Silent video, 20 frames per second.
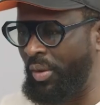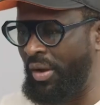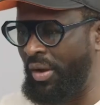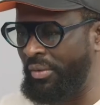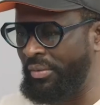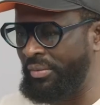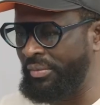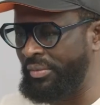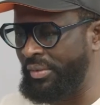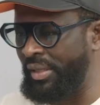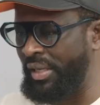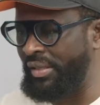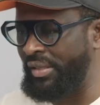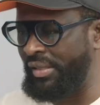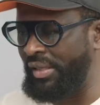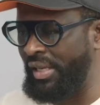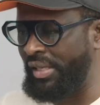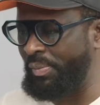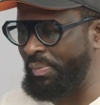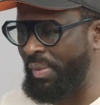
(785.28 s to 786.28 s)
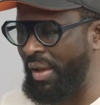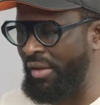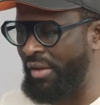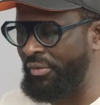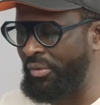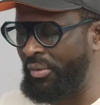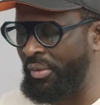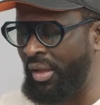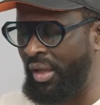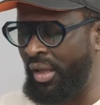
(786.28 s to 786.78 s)
Wow, that's
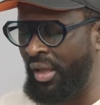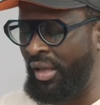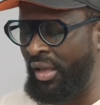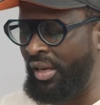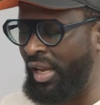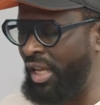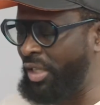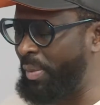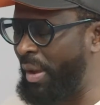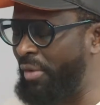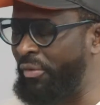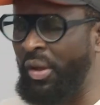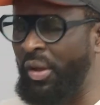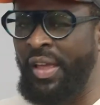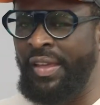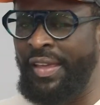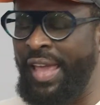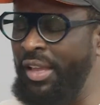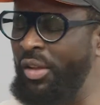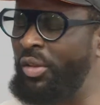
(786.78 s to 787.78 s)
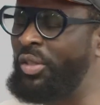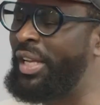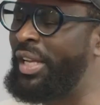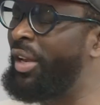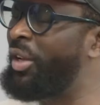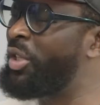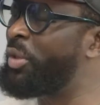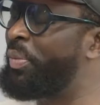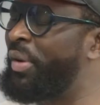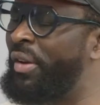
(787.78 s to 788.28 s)
powerful. That's powerful. Can you
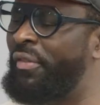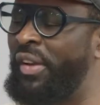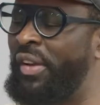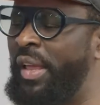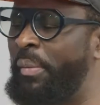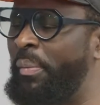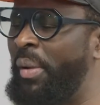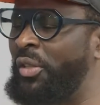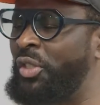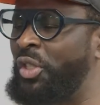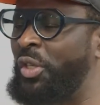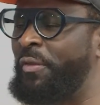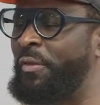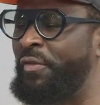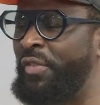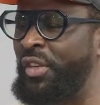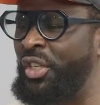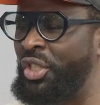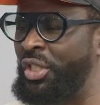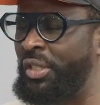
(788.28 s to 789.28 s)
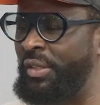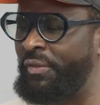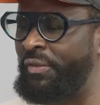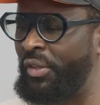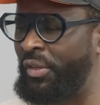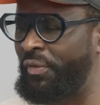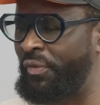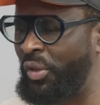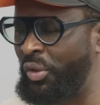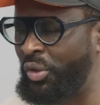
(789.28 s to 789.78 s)
tell us briefly about your vision
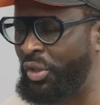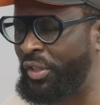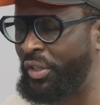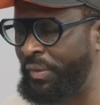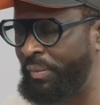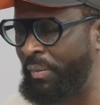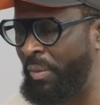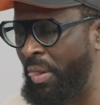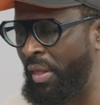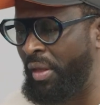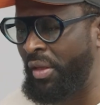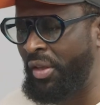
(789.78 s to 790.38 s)
for the future?